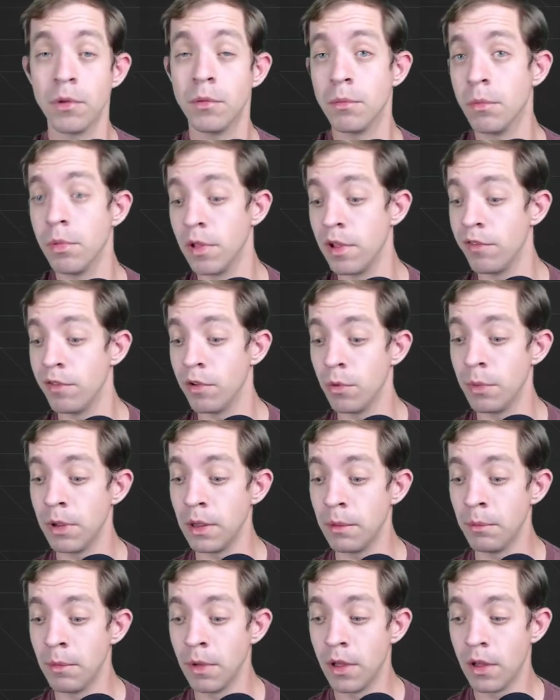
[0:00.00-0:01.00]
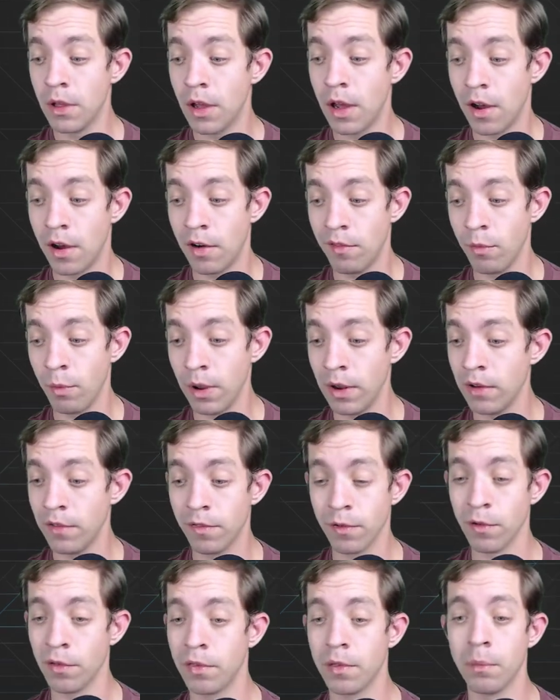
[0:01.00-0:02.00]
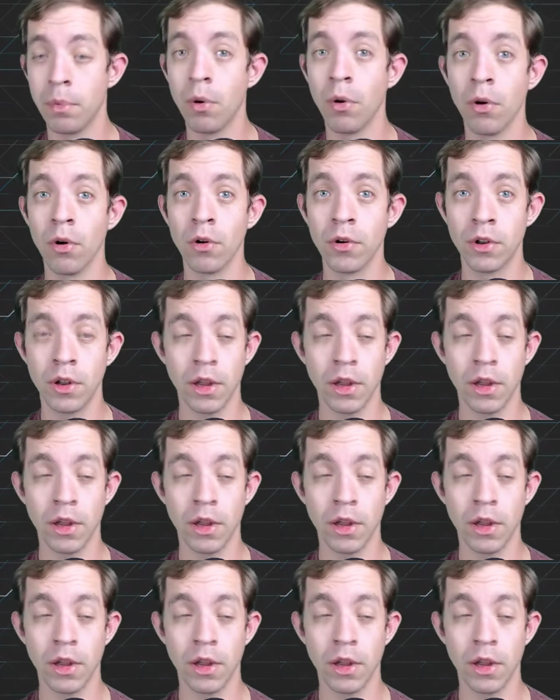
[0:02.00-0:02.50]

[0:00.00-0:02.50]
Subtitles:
Believe you me, I've waited for support,